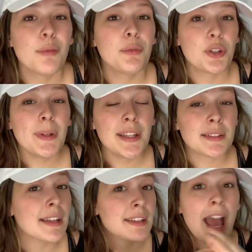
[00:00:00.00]
Which means
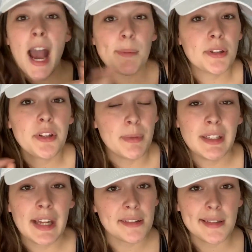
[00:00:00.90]
it has to absolutely be
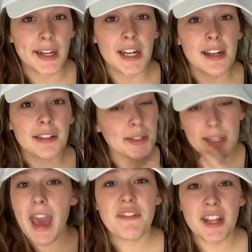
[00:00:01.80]
necessary since they
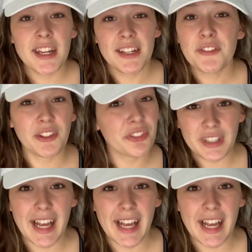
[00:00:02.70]
haven't done it in over 3